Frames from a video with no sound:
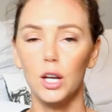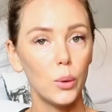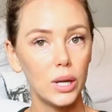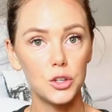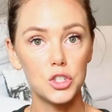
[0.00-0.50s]
had
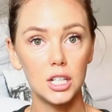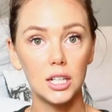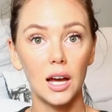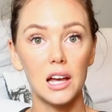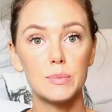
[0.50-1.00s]
no
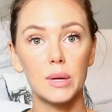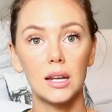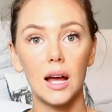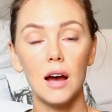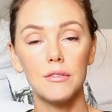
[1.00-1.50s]
energy, I
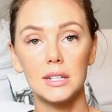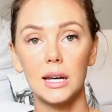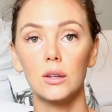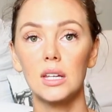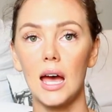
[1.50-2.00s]
spent half the day
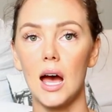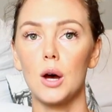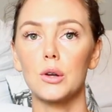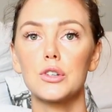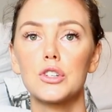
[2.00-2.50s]
on the
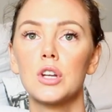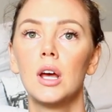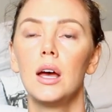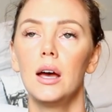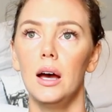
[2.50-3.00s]
couch,
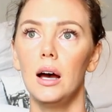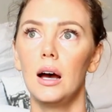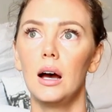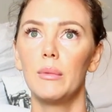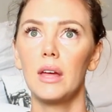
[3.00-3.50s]

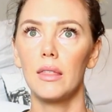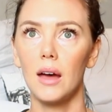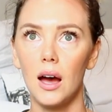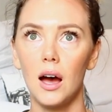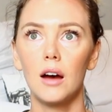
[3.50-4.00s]
the other
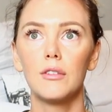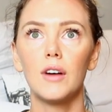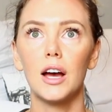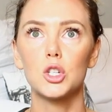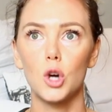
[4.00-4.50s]
half
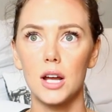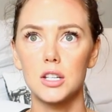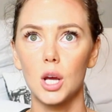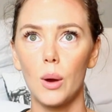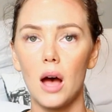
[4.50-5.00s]
I tried
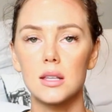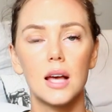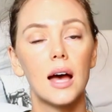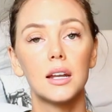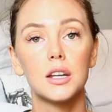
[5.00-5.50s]
to go
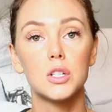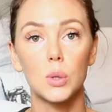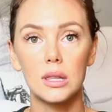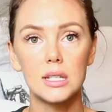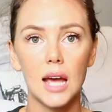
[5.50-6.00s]
outside and
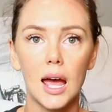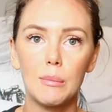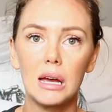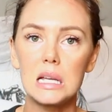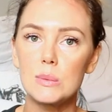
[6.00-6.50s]
enjoy the day.
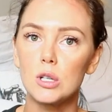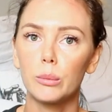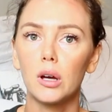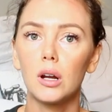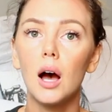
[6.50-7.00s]
My husband
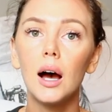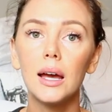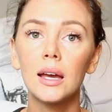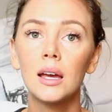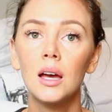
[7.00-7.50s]
took me on a
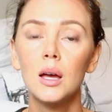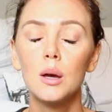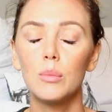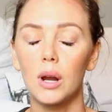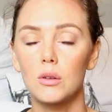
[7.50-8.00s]
hike,
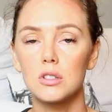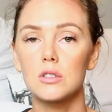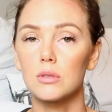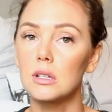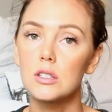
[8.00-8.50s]
but I was
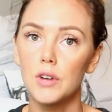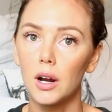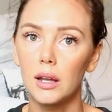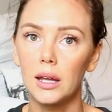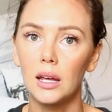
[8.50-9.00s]
just really
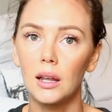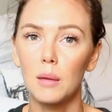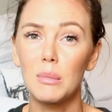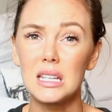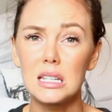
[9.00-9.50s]
struggling,
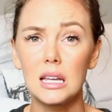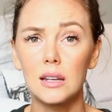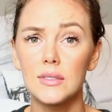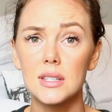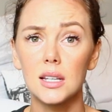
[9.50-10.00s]
like mentally
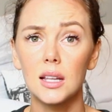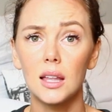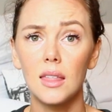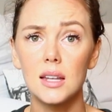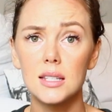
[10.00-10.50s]
and
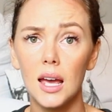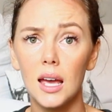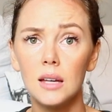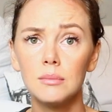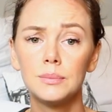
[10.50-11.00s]
physically that
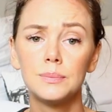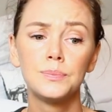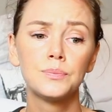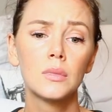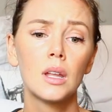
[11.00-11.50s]
day.
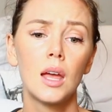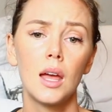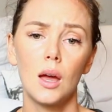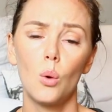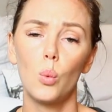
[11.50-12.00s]

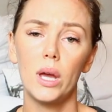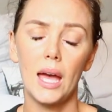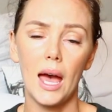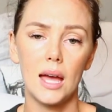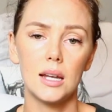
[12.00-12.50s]
We
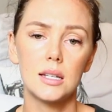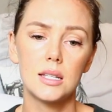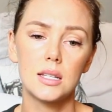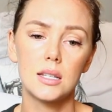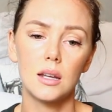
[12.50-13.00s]
had